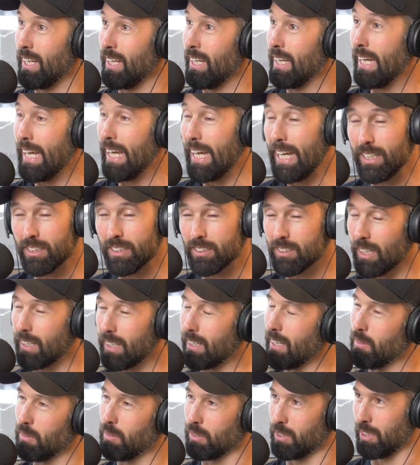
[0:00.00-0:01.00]
He decided he
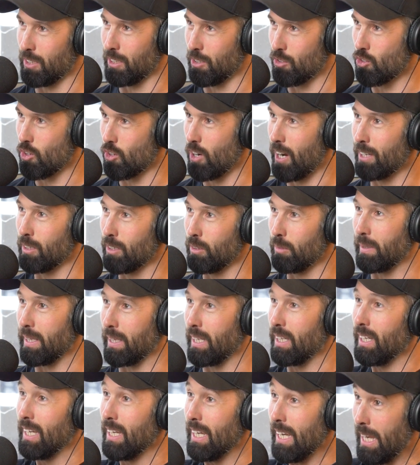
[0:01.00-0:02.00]
wasn't going to triangle me.
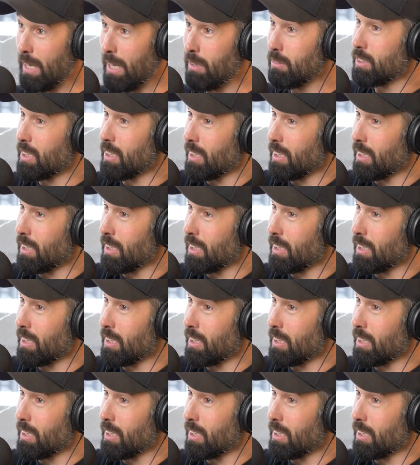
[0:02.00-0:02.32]
He was going